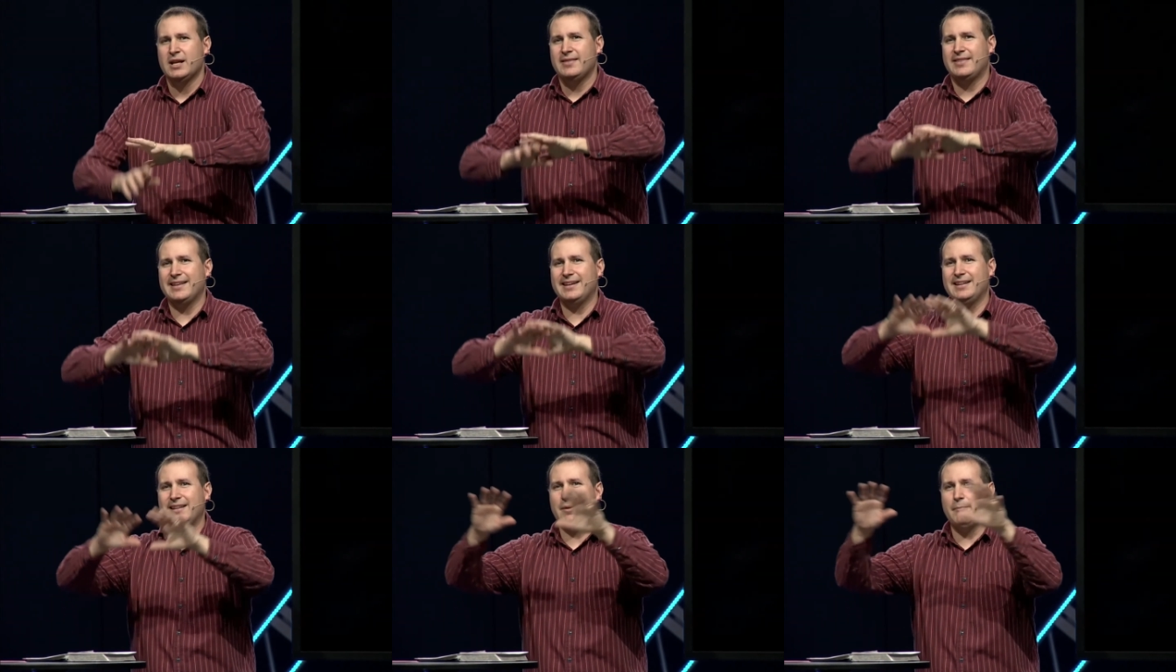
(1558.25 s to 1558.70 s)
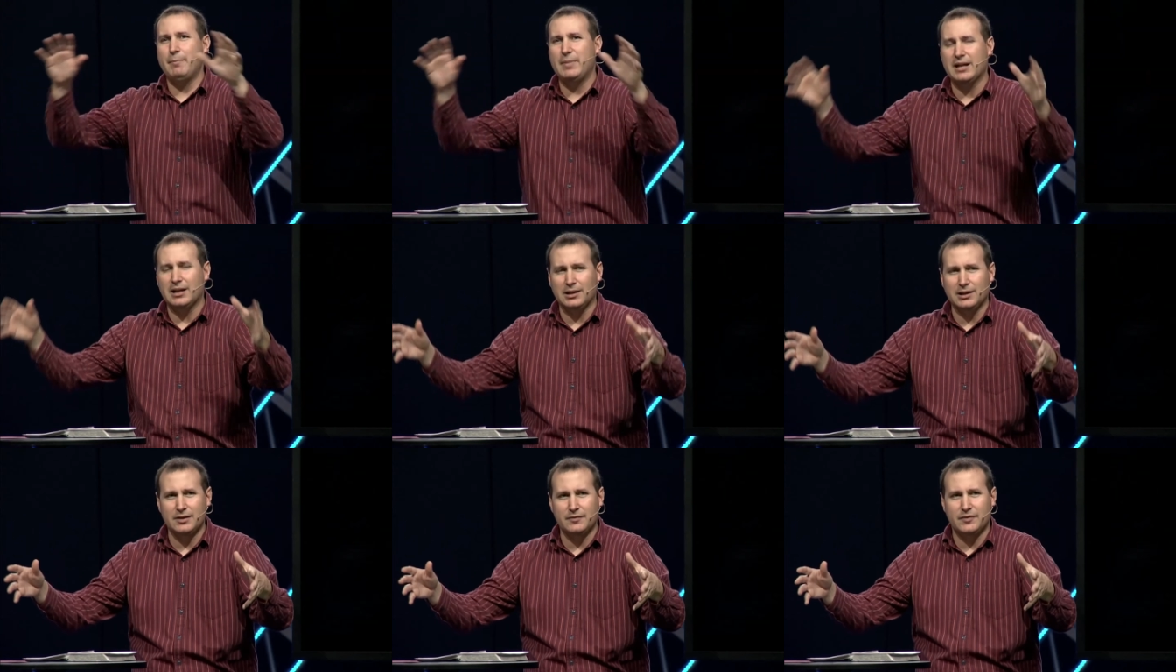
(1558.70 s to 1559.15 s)
that in the
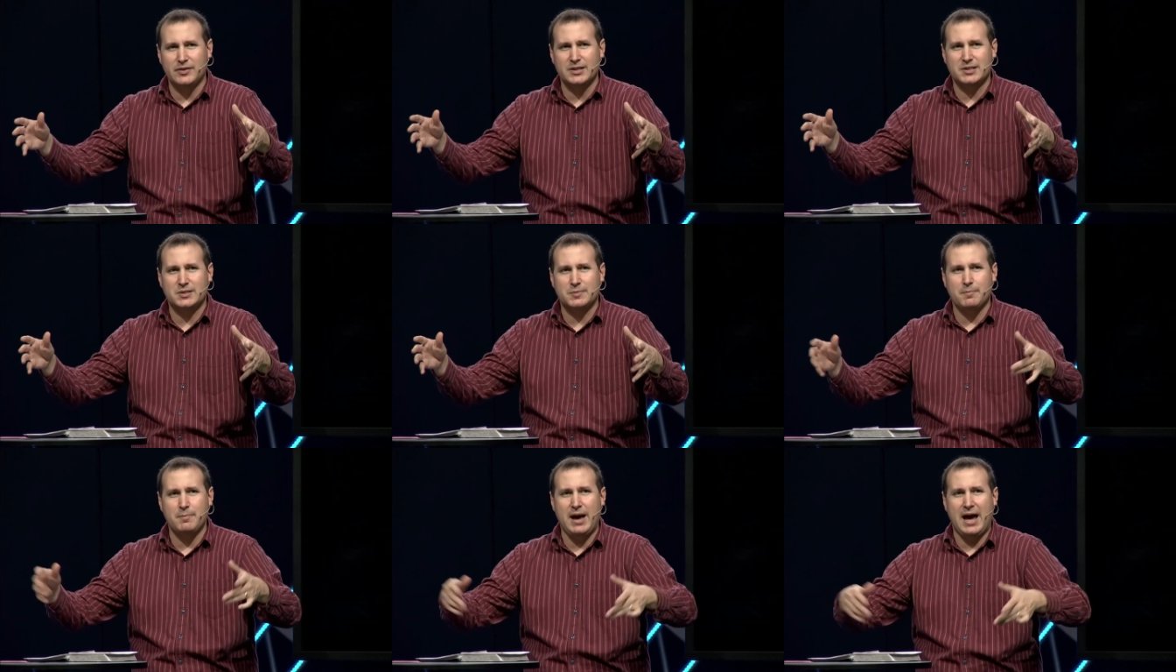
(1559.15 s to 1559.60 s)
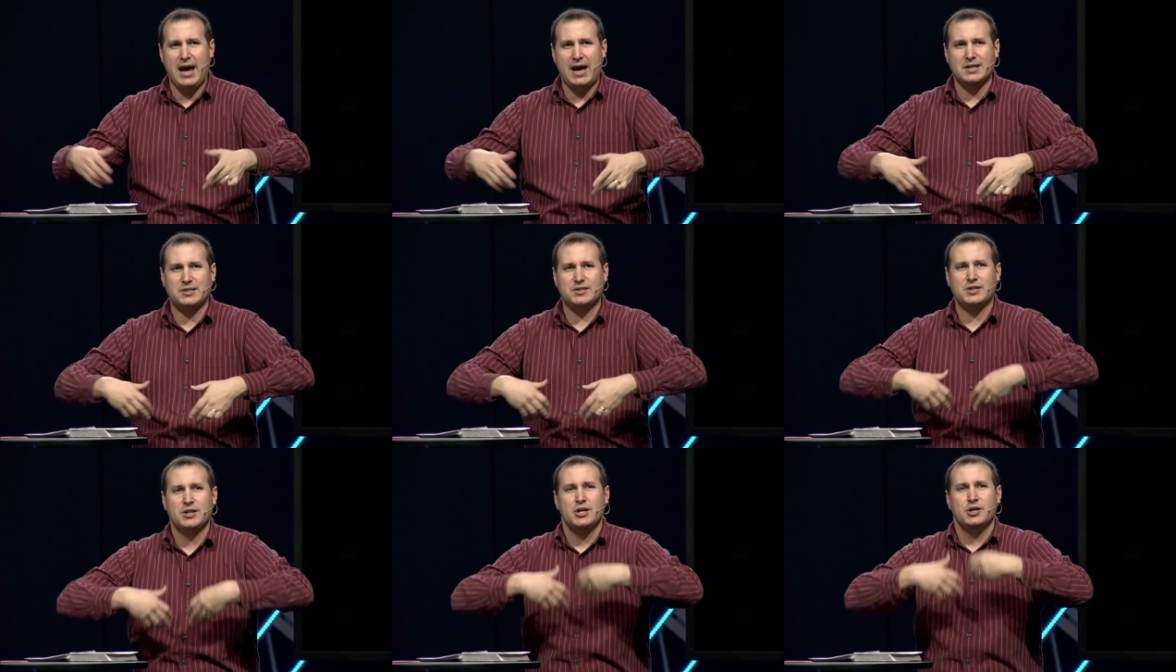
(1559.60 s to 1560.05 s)
middle of this
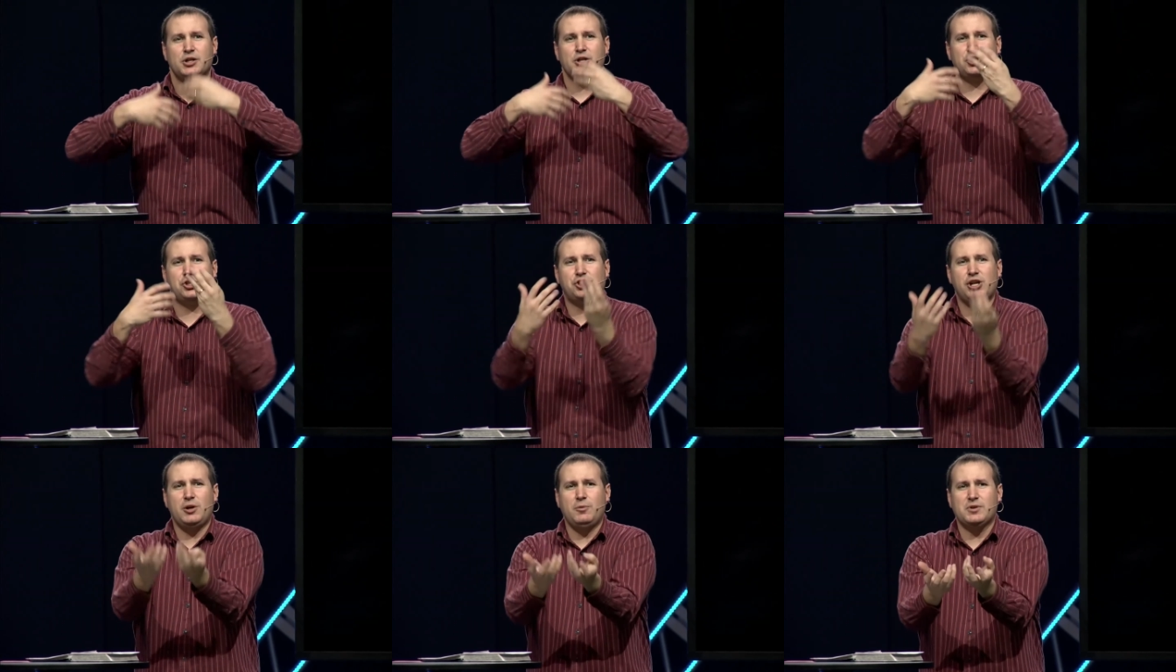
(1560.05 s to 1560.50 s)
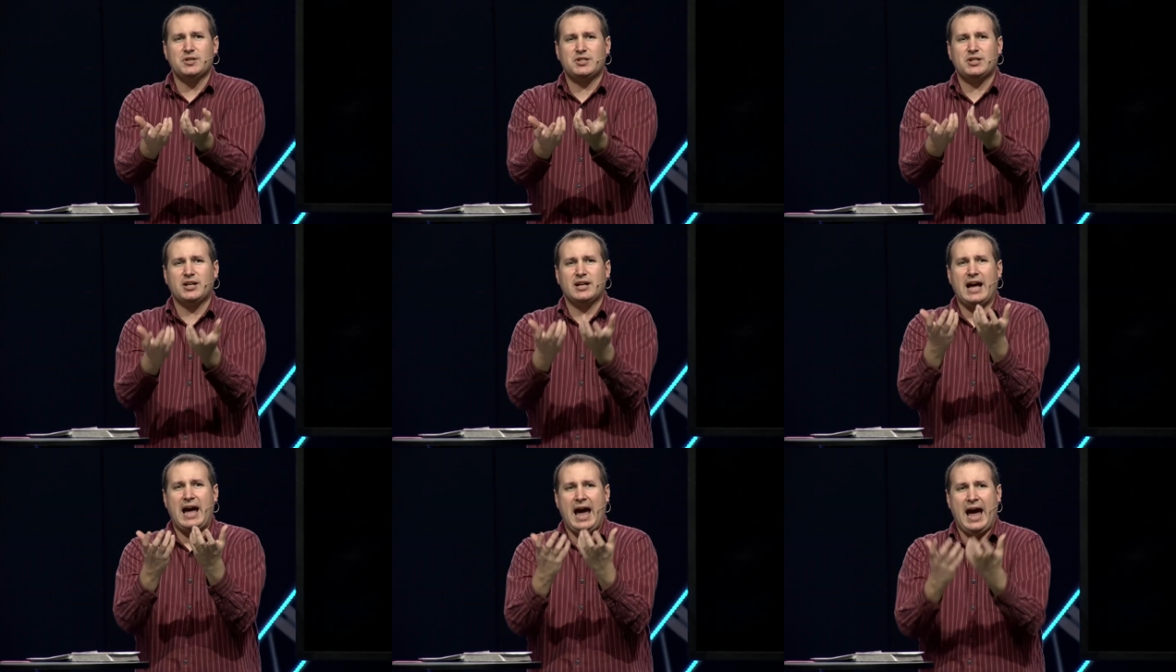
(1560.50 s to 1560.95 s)
mess that she was
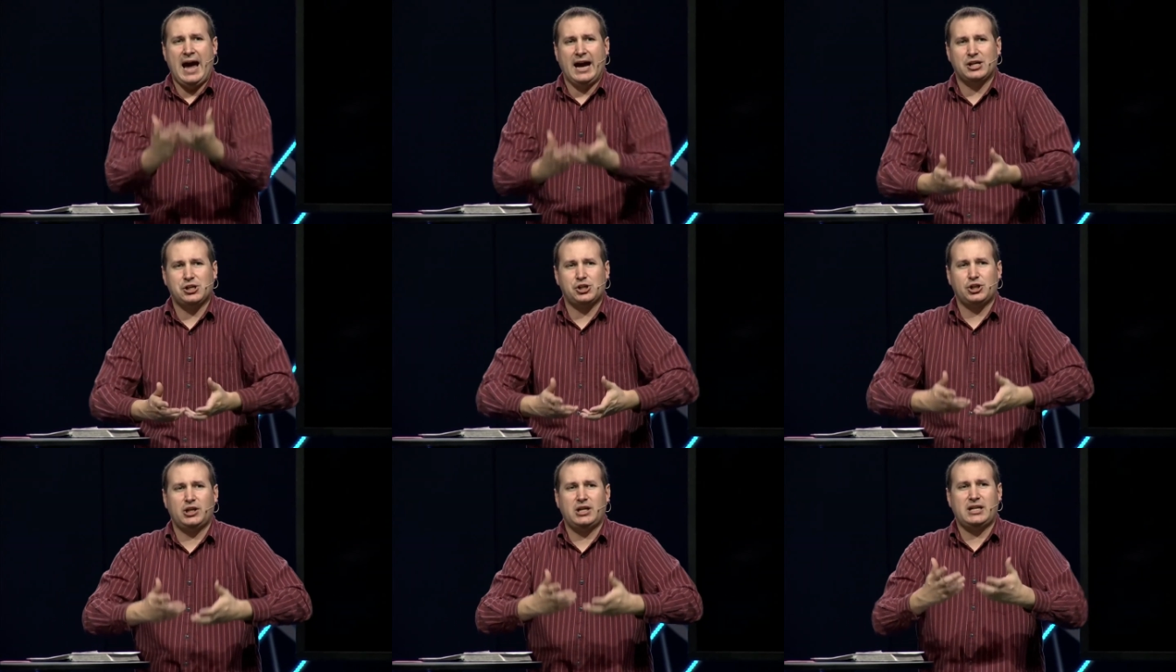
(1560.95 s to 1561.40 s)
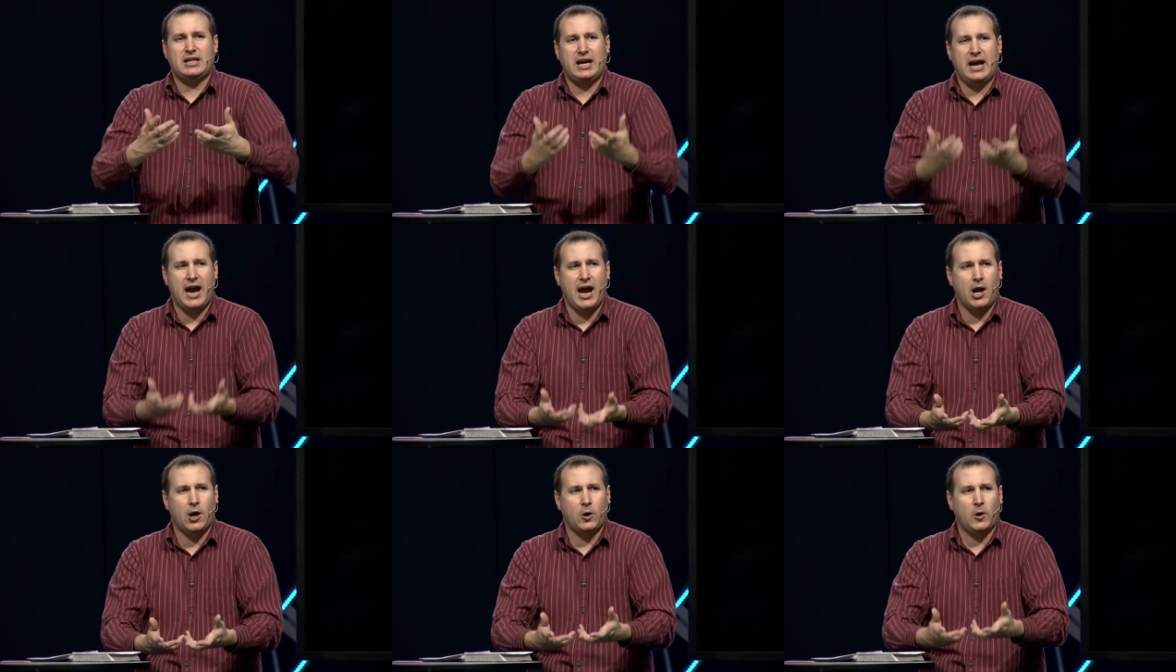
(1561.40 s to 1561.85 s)
going to actually
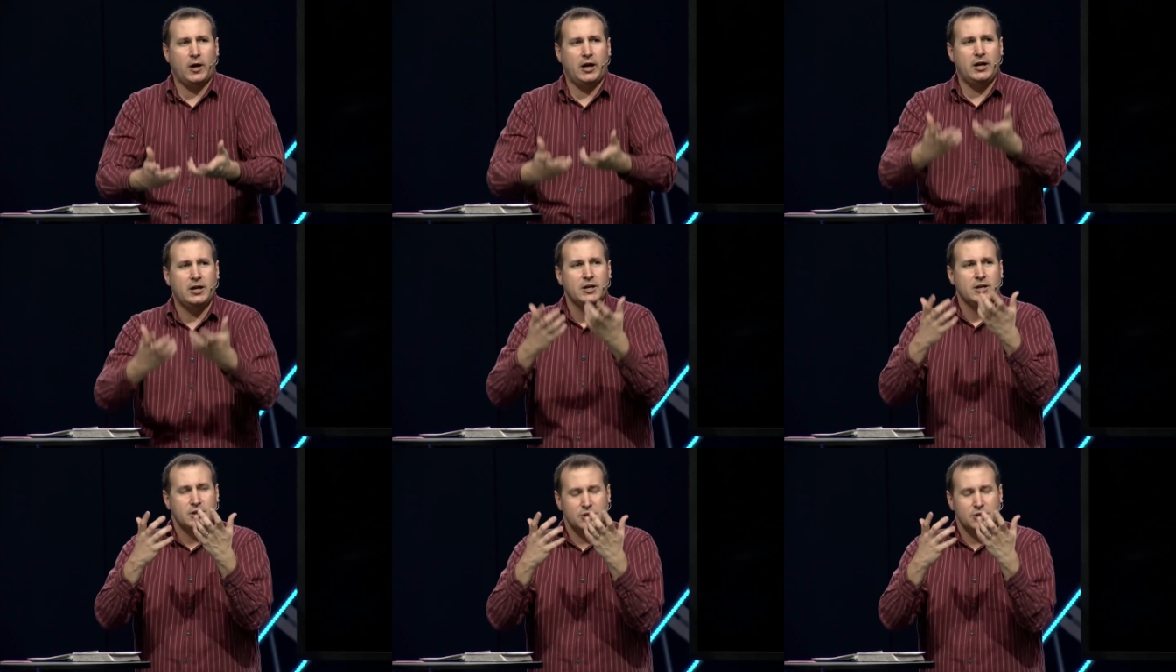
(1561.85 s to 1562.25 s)
carry